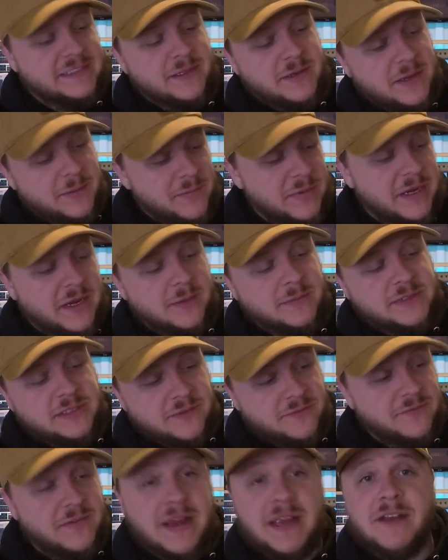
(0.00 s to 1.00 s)
and it becomes the
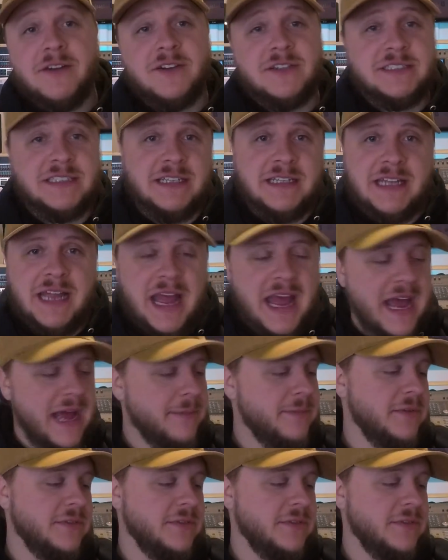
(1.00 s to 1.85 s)
faders in the app.